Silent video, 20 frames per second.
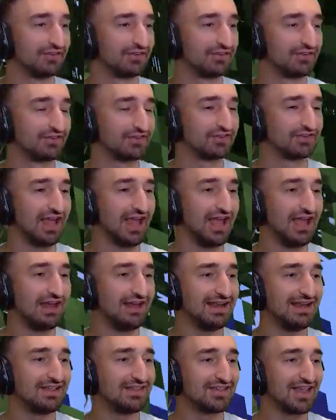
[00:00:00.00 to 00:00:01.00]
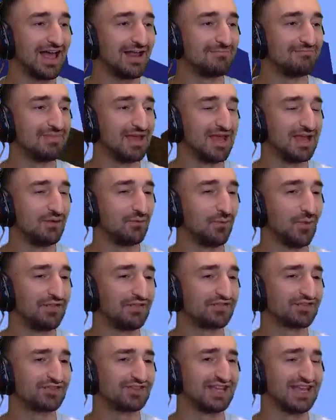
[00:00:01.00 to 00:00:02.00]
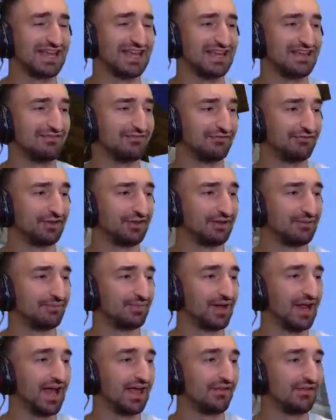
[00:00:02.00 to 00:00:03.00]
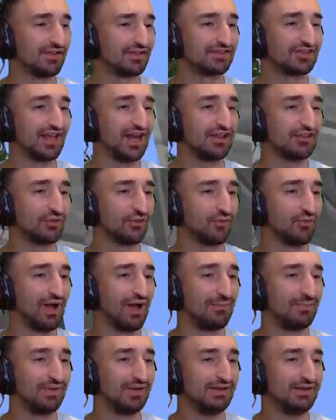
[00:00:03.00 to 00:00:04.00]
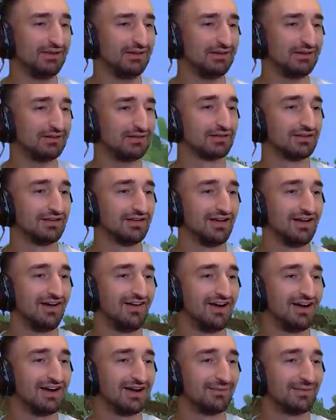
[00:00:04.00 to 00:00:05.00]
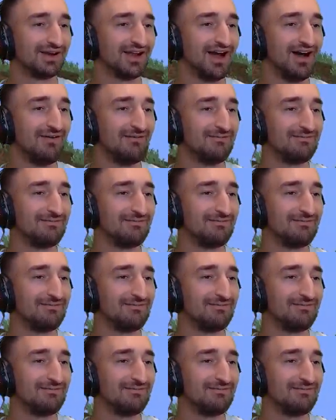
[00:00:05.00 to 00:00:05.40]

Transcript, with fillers: Stead is at mid with now. Steve, but I don't think Stead has a weapon. All right, here we go.